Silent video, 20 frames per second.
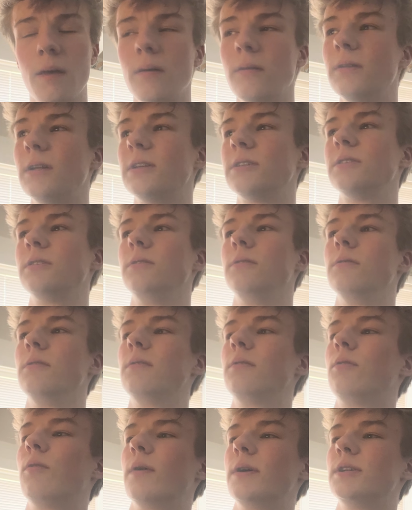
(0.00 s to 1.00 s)
that's a
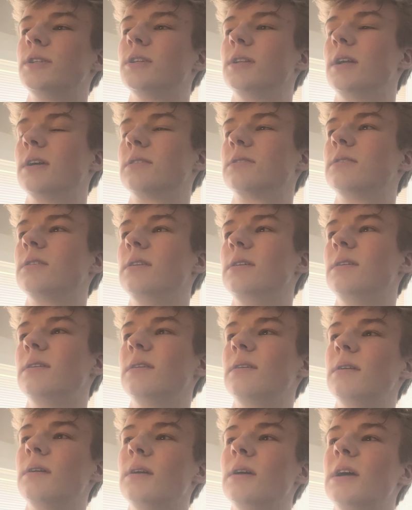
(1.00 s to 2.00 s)
good question actually.
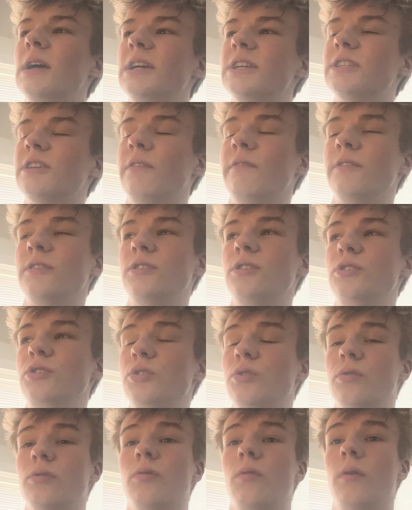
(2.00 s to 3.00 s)
Something to
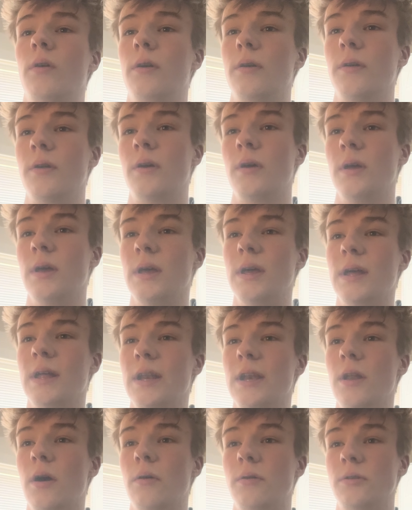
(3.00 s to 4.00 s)
journal on.
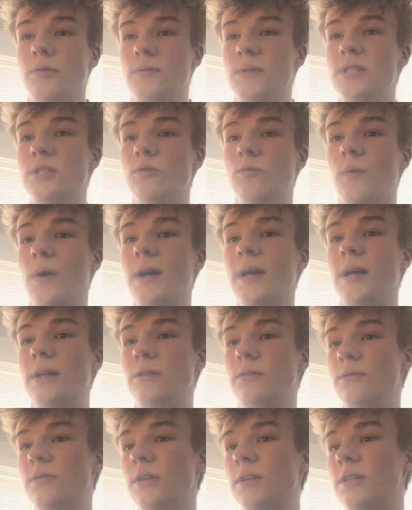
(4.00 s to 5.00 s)
No, the reason why I
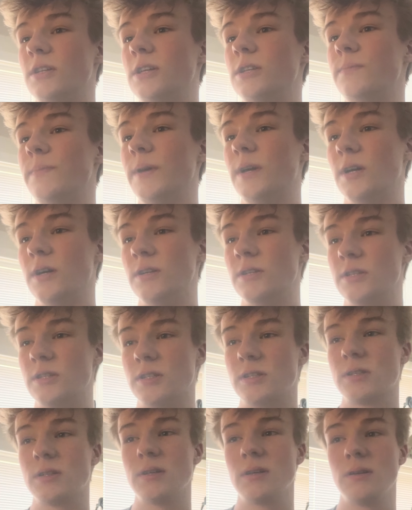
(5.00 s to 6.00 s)
do this is
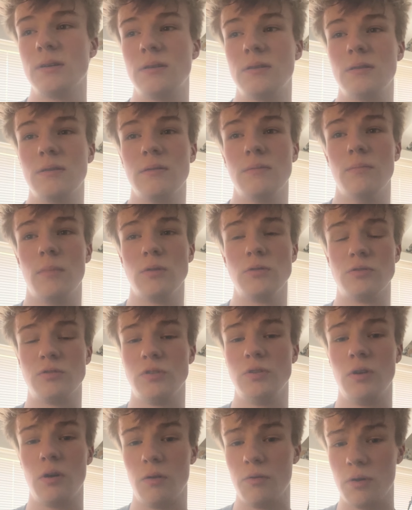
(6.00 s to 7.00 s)
because most
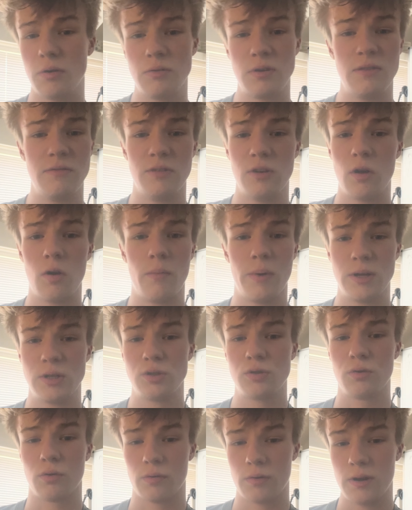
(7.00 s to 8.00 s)
of y'all don't even know my
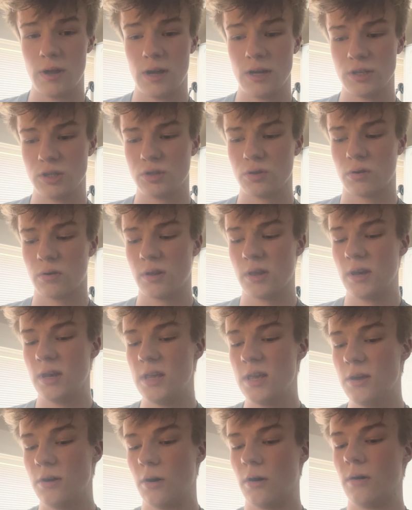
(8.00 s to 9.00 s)
story. I started in
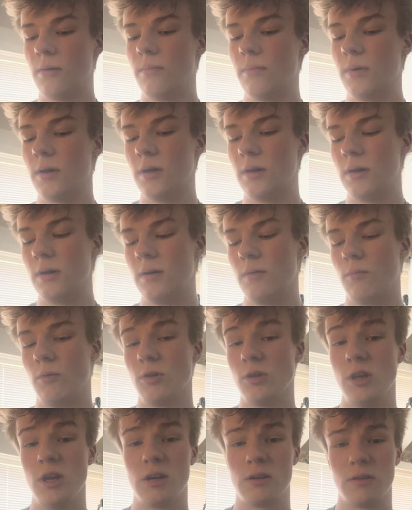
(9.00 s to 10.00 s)
e-com
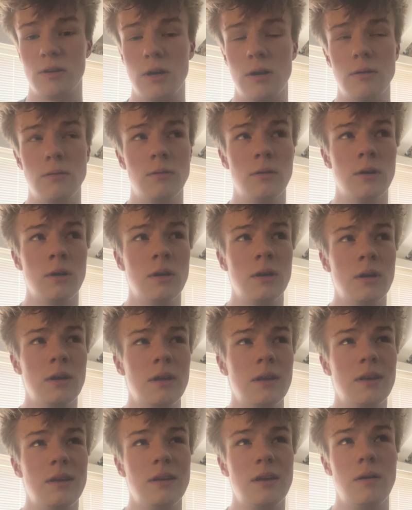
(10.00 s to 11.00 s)
1 year ago.
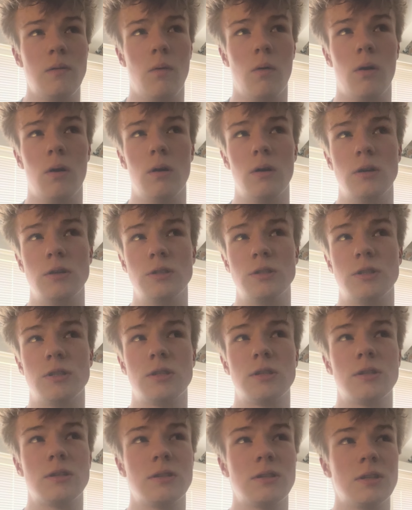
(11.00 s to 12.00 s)
It
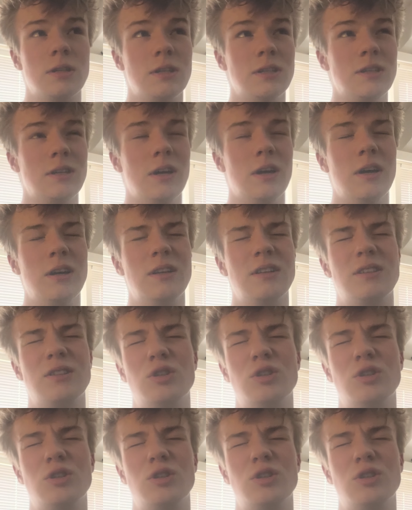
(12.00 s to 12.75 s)
was the